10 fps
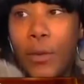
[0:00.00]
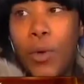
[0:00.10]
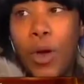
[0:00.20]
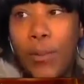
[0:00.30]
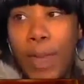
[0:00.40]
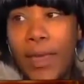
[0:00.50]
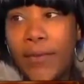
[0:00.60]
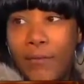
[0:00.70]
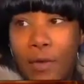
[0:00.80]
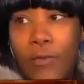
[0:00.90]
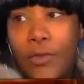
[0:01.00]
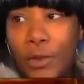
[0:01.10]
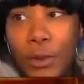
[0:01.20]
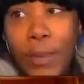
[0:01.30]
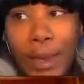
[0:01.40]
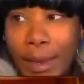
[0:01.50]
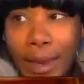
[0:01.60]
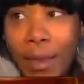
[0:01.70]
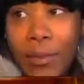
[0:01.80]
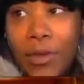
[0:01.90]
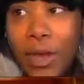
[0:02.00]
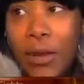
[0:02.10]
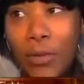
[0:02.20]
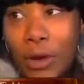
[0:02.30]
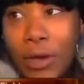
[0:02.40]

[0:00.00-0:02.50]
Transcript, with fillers: to walk back and forth through the mayhem and you got to